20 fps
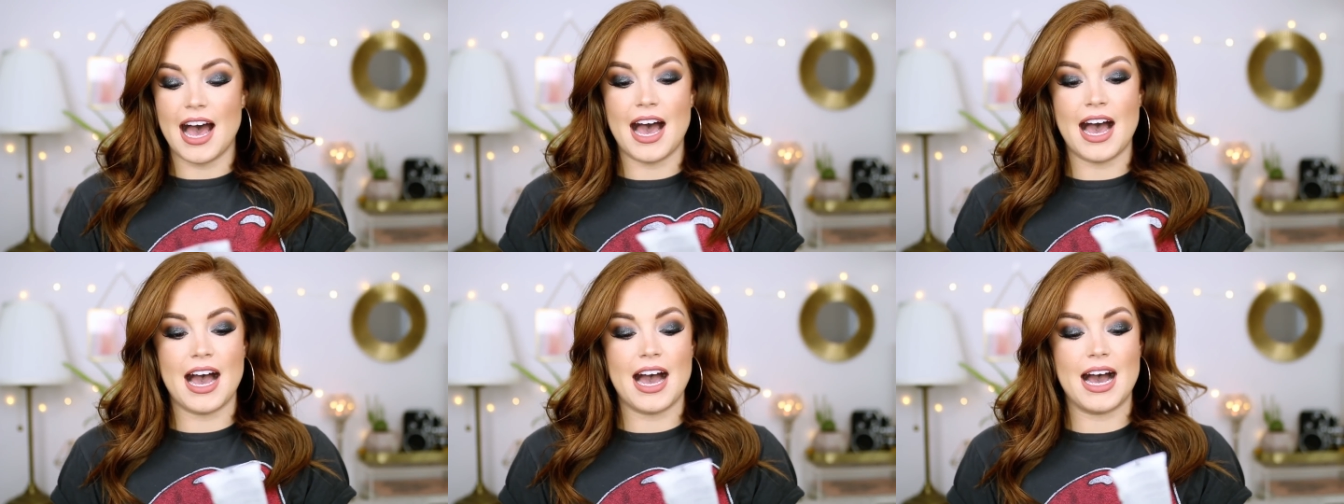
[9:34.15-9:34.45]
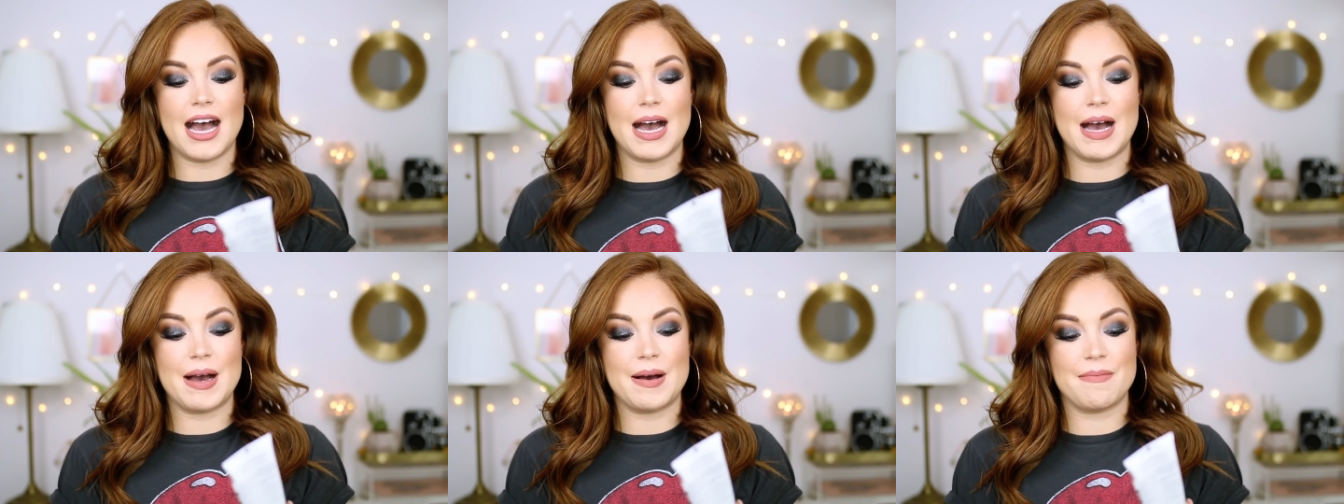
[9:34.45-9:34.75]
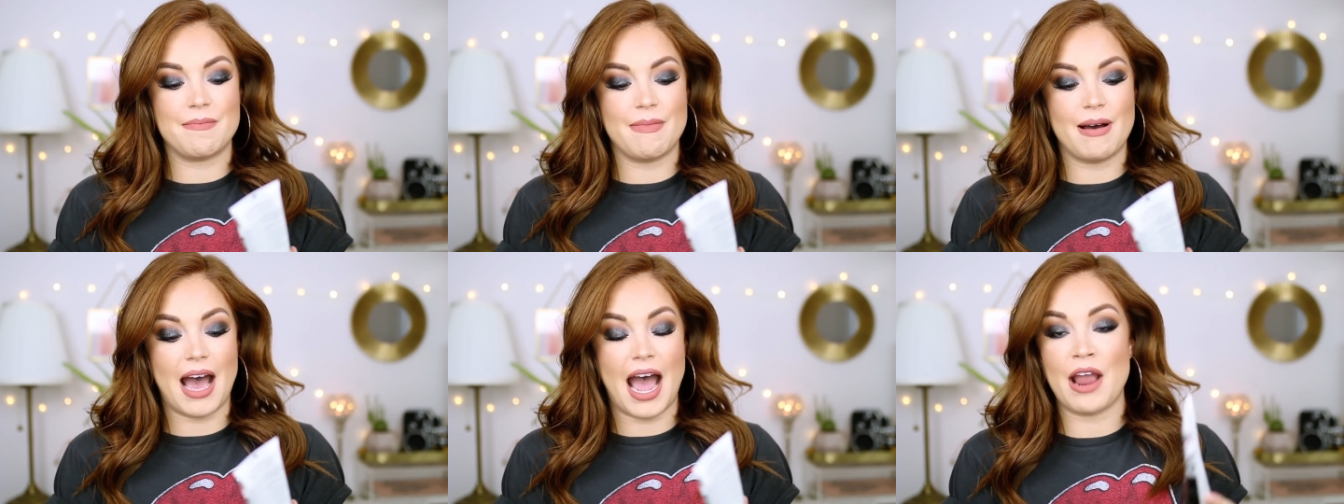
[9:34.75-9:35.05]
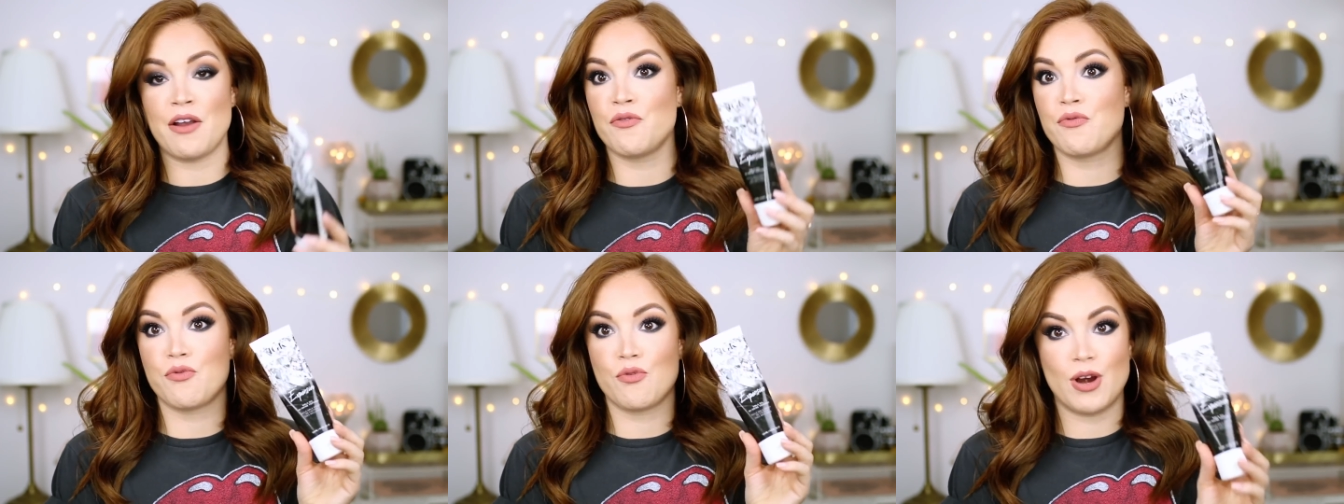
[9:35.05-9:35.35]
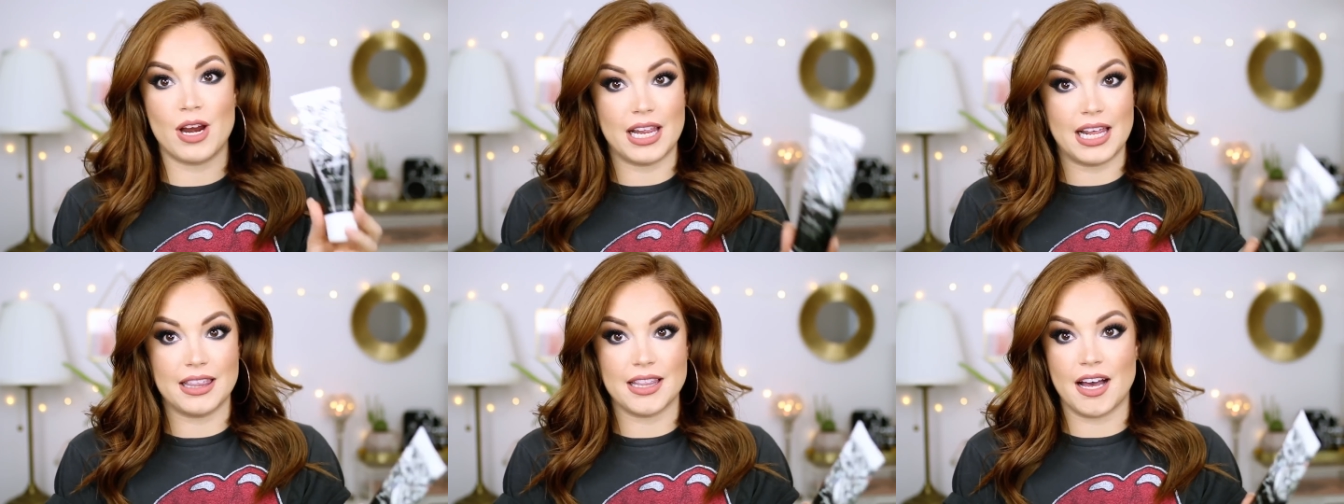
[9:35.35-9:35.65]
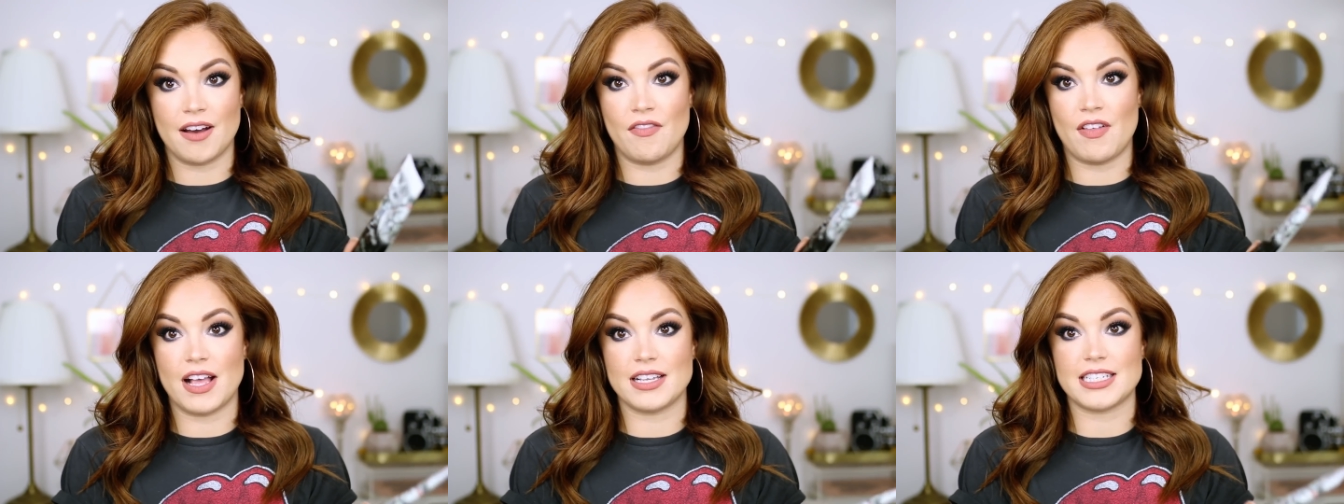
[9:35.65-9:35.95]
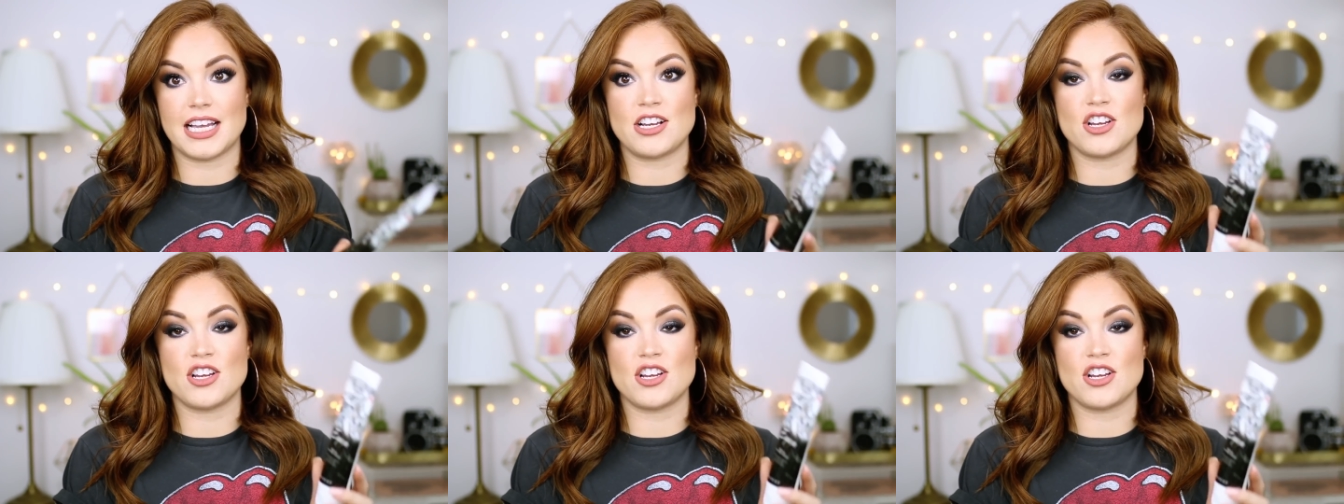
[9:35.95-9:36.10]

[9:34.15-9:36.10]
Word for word: Um, I really love this.